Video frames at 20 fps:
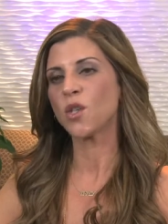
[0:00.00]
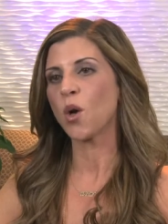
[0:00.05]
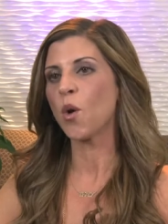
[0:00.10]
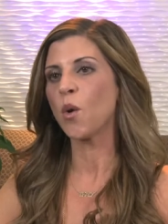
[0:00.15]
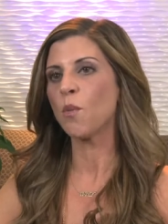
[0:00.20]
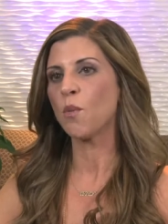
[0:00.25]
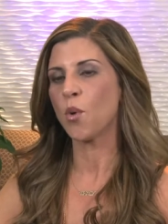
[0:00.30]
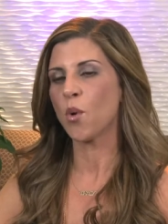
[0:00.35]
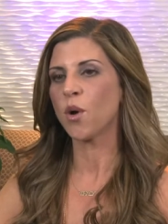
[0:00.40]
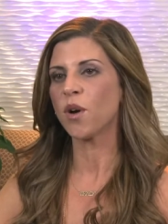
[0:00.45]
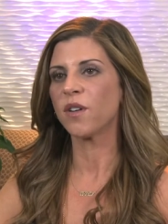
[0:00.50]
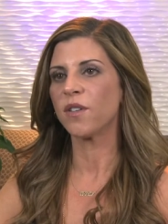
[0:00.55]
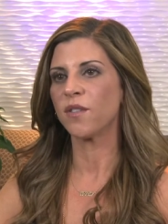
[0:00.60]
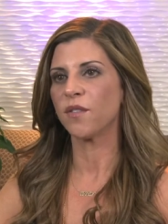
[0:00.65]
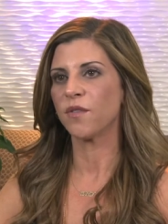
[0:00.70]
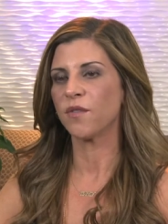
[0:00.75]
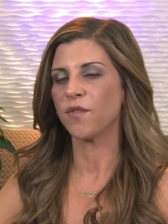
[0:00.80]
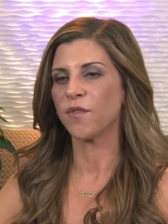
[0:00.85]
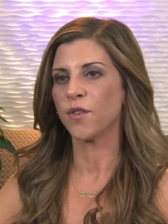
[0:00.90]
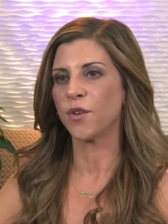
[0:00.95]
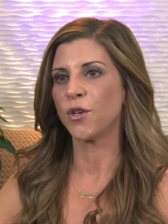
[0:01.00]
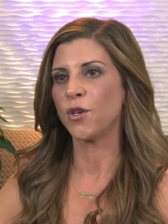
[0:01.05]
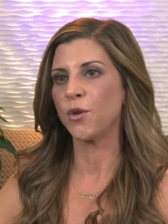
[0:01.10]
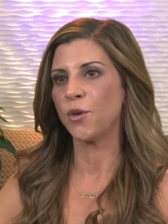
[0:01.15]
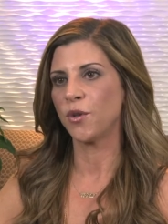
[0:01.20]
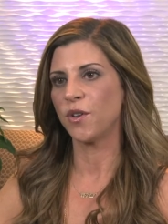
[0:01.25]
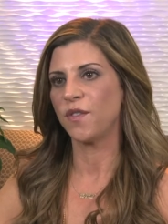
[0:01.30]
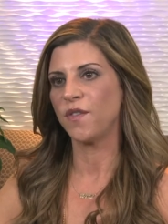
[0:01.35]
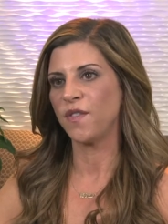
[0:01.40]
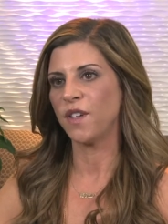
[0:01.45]
so important for
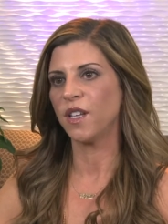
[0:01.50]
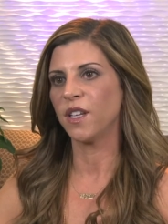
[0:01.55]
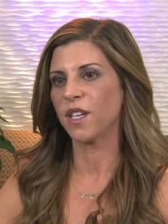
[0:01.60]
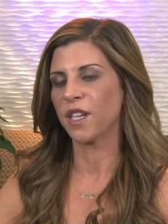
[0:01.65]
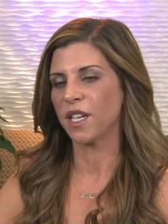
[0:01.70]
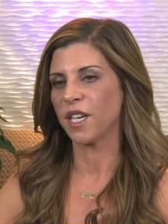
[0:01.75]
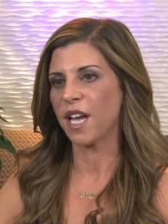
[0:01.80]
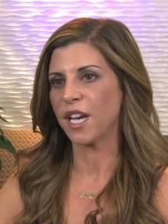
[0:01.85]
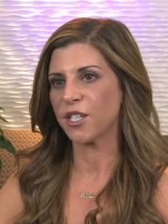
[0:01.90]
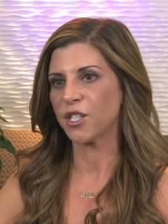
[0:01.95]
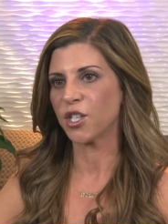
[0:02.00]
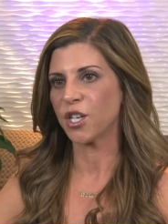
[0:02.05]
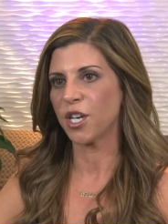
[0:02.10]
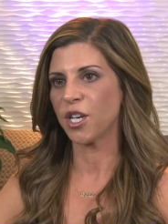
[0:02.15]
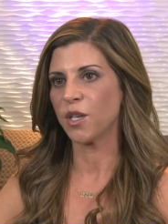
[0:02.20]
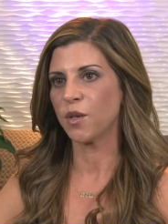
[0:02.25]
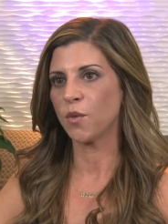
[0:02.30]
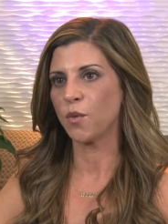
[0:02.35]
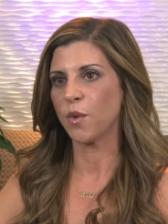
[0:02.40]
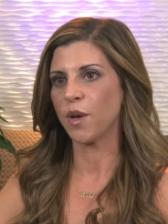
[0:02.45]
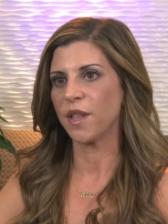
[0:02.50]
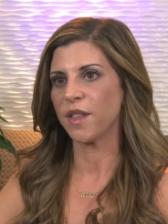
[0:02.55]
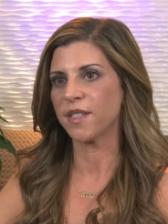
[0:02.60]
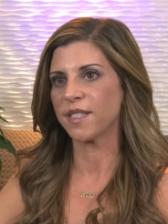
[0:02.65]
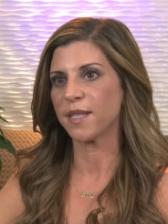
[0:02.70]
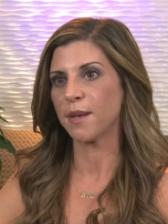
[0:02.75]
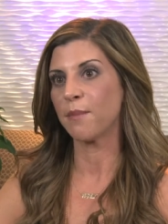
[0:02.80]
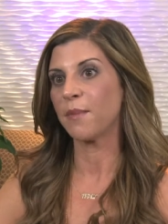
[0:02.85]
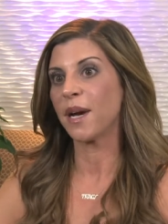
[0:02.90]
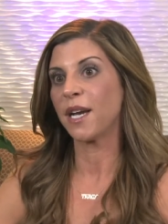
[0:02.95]
you to feel a connection with
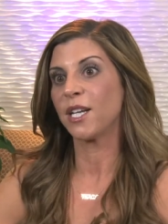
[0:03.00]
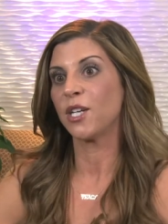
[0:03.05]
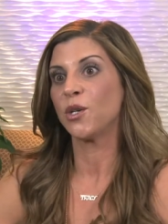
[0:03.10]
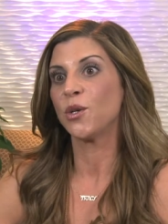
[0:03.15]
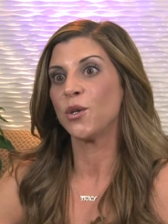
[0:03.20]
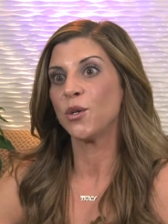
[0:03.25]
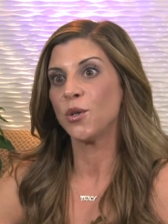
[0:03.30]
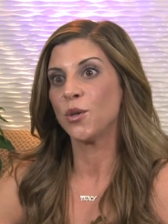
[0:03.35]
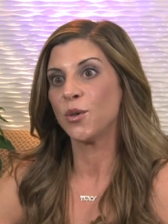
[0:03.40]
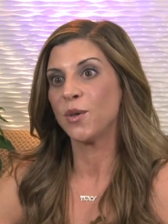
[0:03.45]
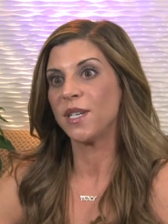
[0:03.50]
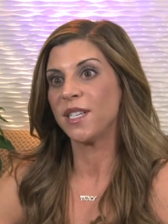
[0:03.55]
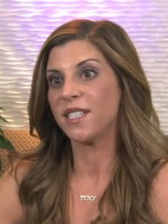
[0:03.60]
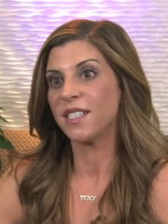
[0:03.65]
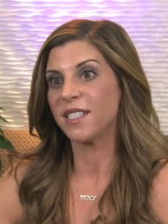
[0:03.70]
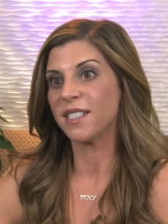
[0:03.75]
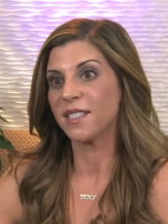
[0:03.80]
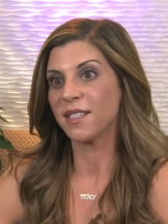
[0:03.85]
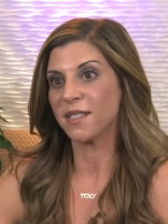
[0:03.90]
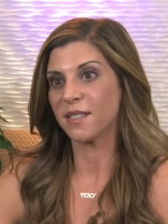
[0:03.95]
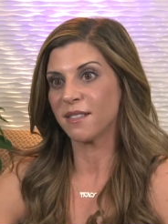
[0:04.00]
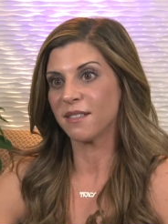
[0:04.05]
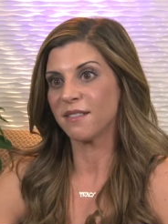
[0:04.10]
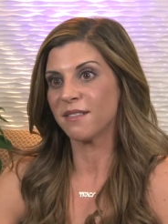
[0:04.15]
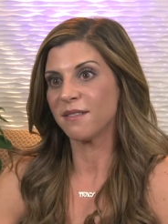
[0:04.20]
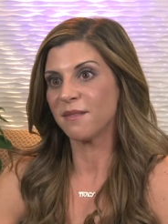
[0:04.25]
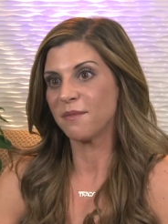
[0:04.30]
somebody who is